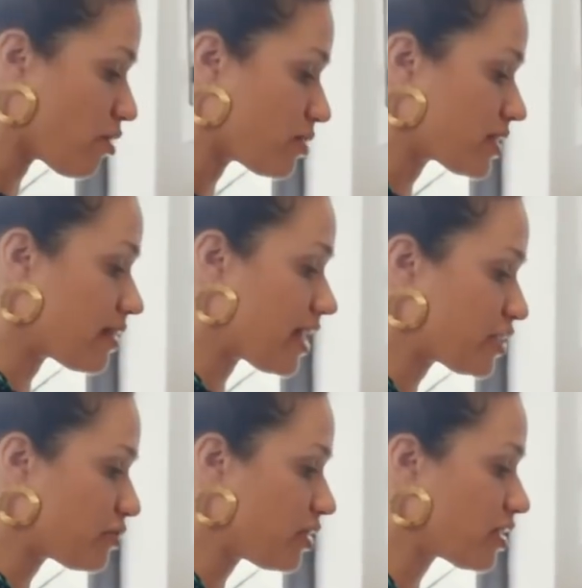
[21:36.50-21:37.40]
oats, and
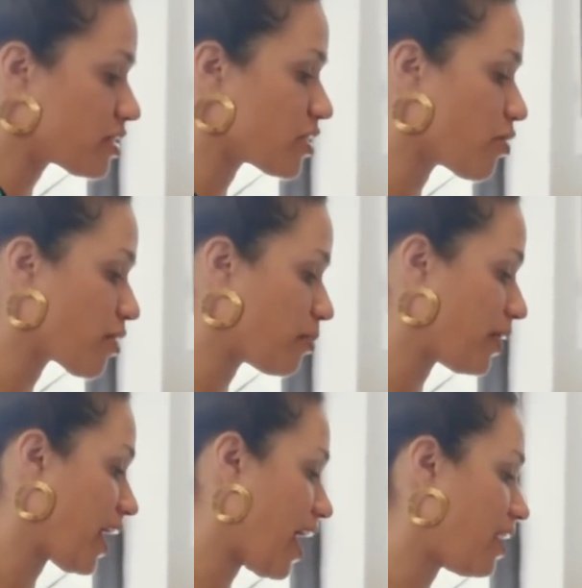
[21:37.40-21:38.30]
that's really to soak up
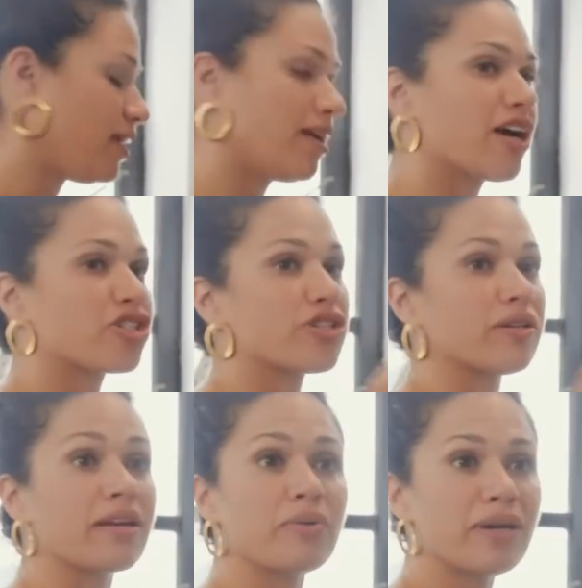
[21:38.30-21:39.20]
like any extra
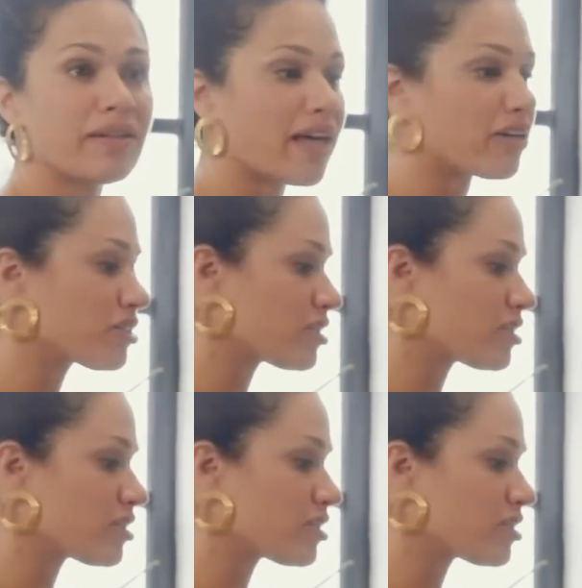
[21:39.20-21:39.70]
liquid, and that'll